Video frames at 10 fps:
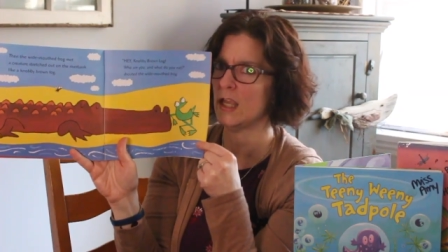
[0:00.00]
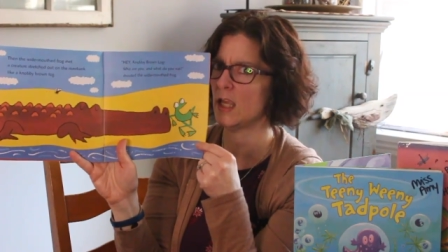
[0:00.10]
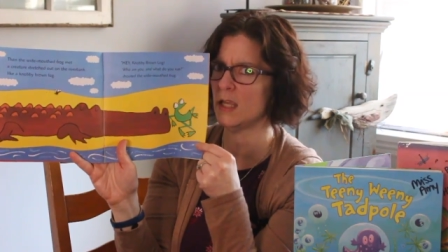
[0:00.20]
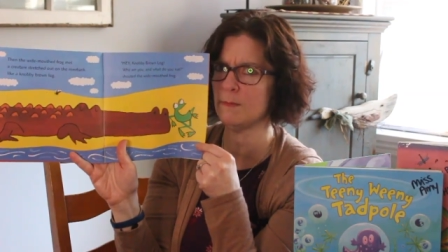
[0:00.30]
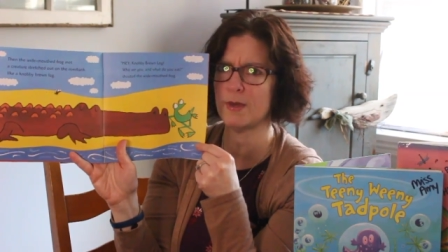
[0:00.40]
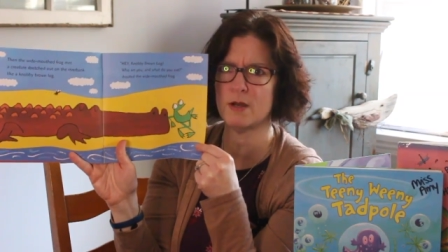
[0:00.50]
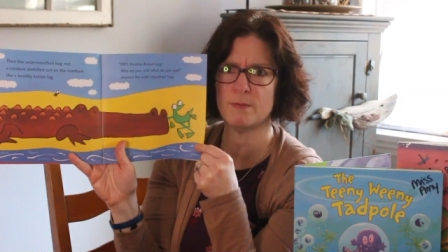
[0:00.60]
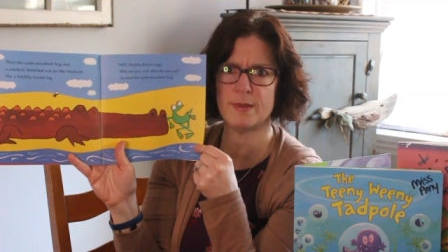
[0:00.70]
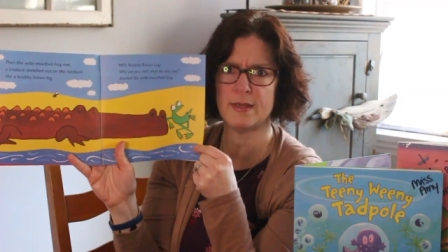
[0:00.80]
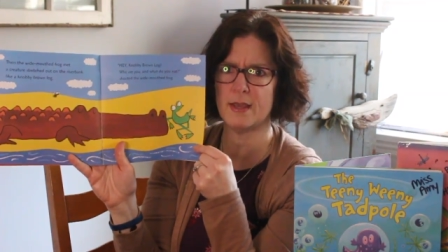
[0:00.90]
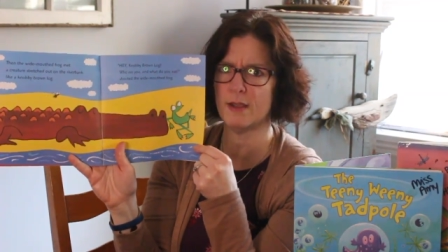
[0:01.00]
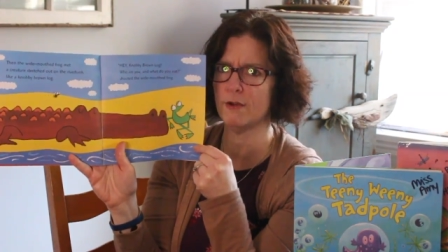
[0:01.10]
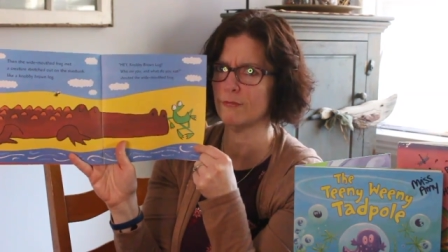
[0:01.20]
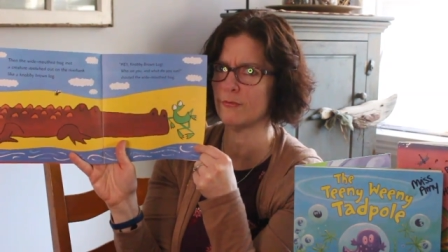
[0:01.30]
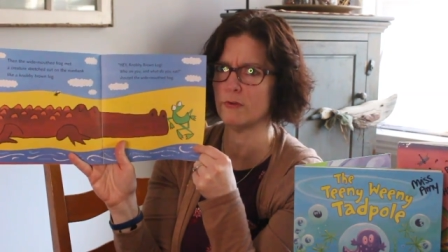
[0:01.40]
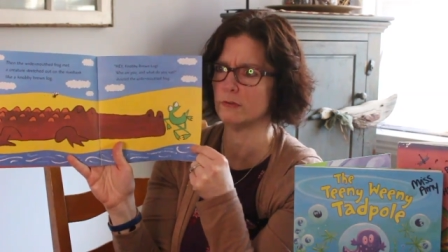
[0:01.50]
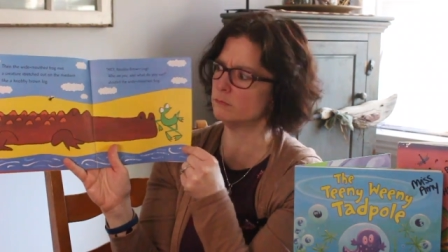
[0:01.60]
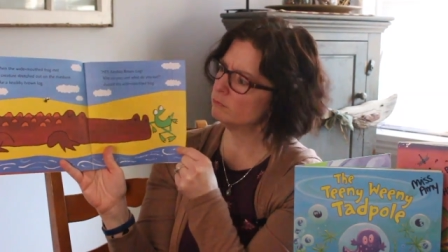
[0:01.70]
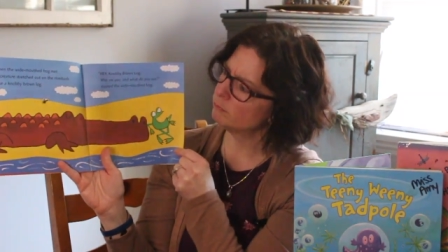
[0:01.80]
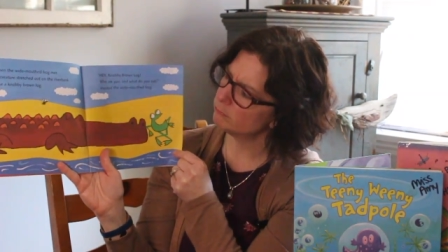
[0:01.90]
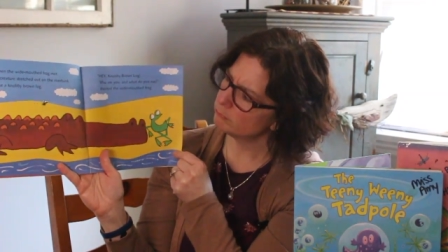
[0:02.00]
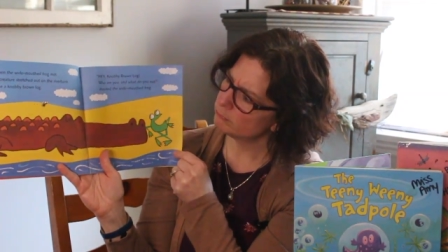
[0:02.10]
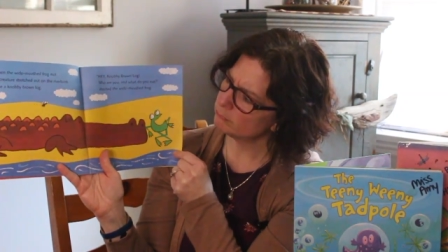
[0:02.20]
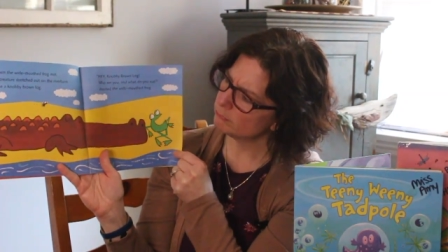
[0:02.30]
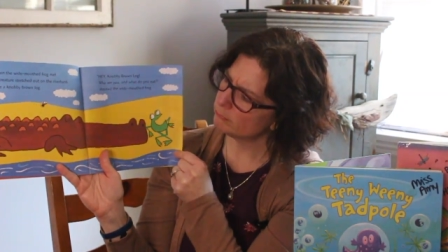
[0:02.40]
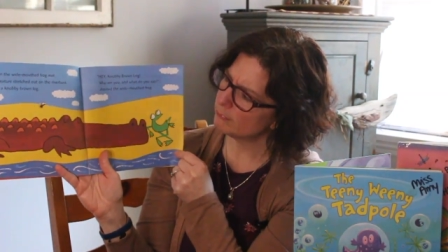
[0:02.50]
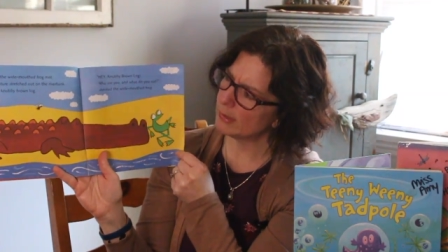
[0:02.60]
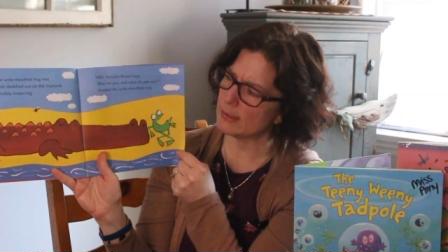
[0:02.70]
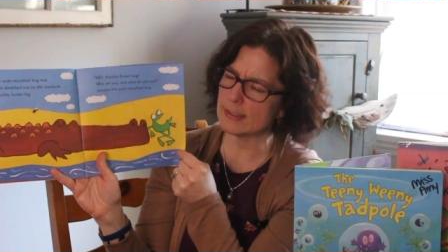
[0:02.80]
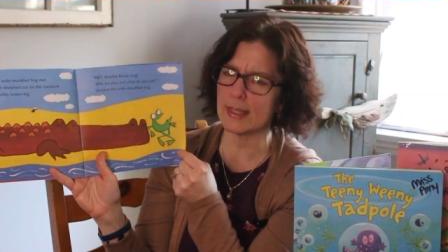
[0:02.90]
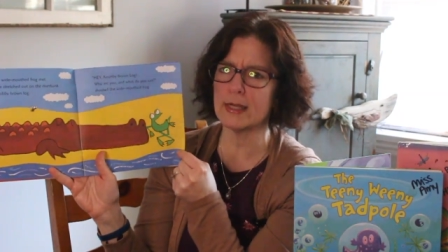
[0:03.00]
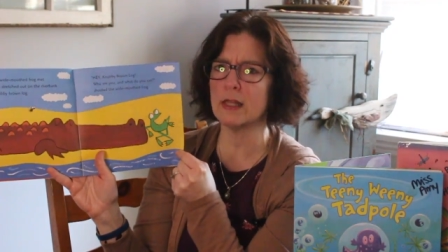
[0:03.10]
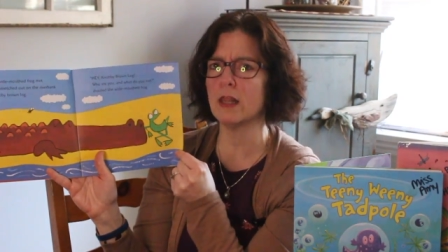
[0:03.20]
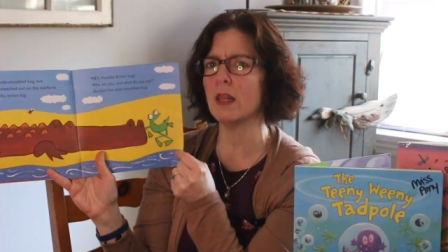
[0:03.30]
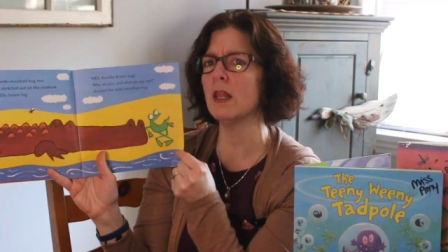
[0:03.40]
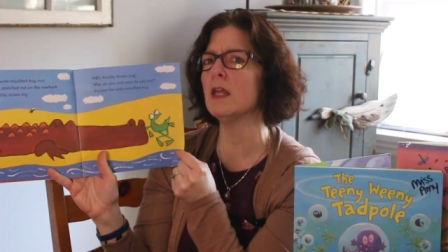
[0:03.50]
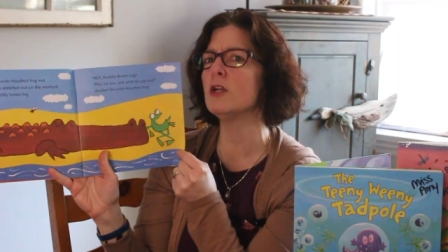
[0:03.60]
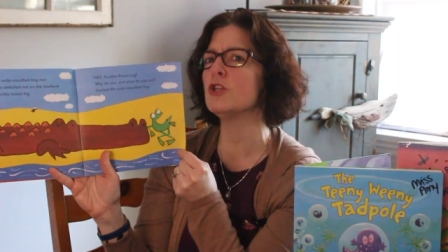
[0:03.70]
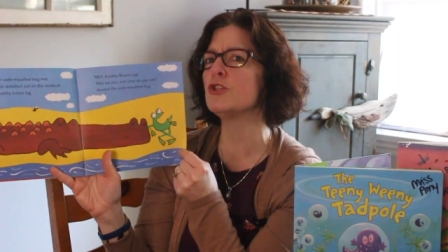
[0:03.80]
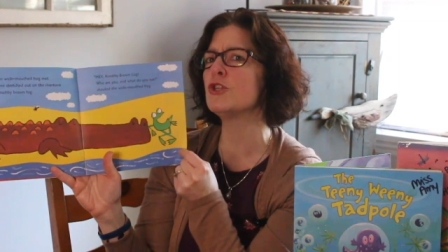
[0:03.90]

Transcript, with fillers: He better be careful. He's getting a little